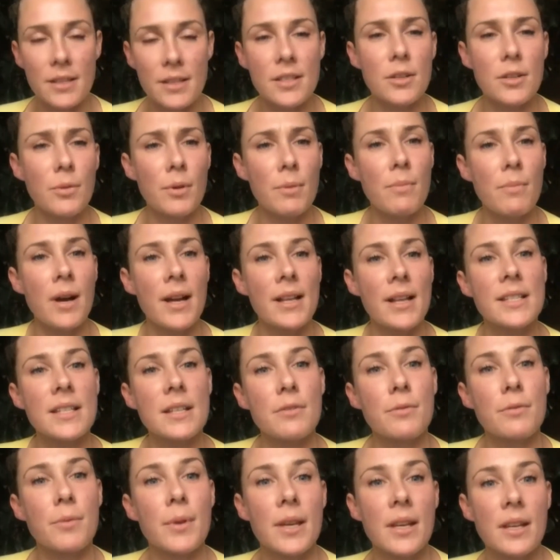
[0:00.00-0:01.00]
So we might see
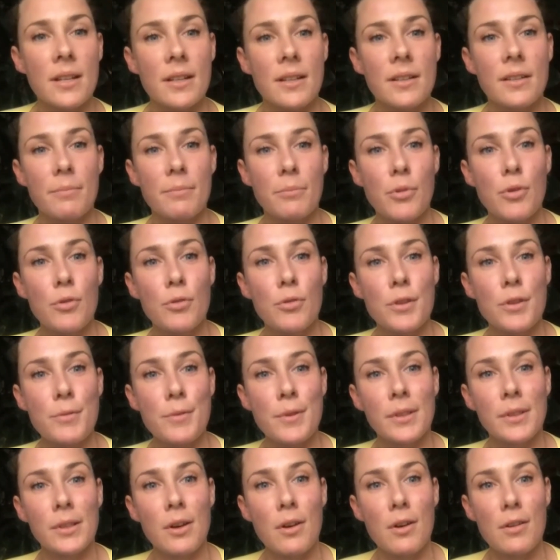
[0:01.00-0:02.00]
if we can pull you
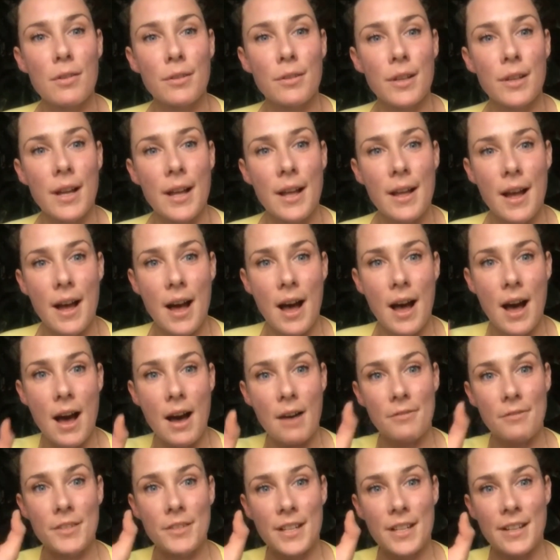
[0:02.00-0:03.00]
along
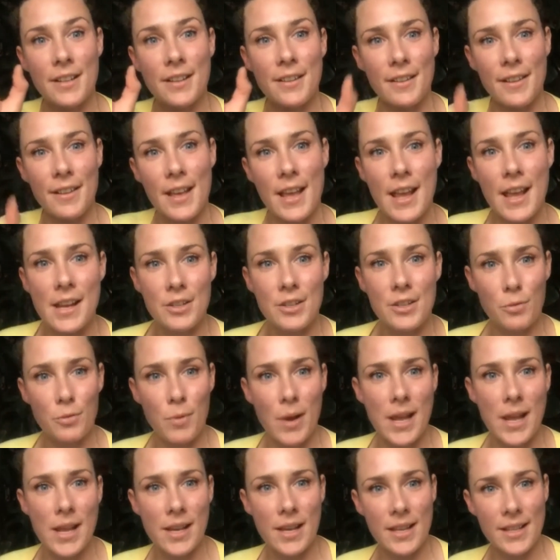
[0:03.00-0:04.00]
after each
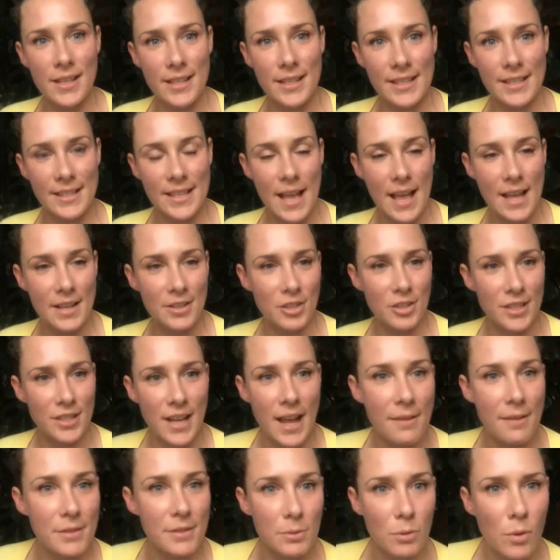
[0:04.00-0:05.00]
week and just
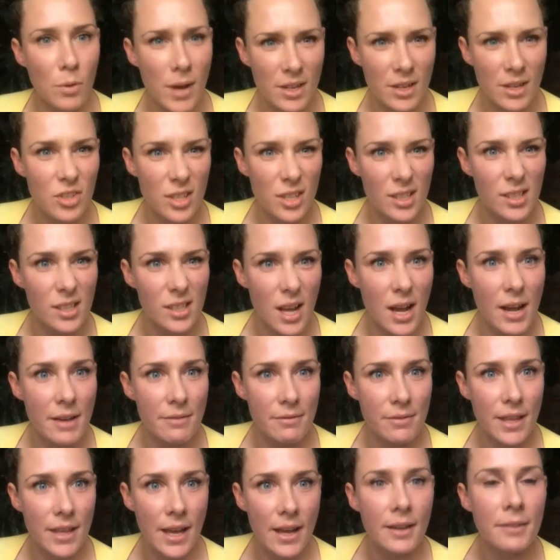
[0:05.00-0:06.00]
have some questions live
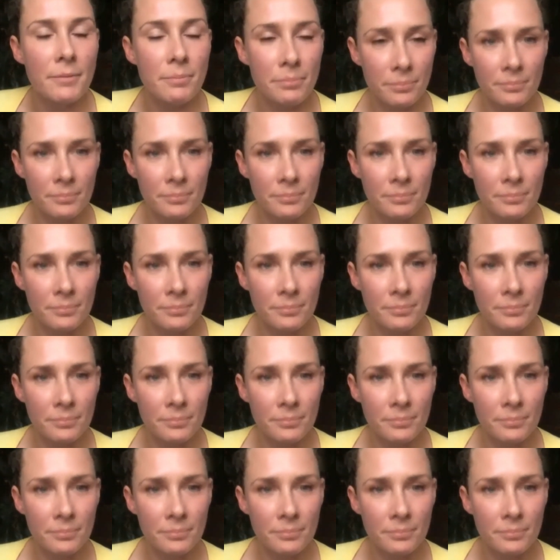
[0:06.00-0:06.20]
there.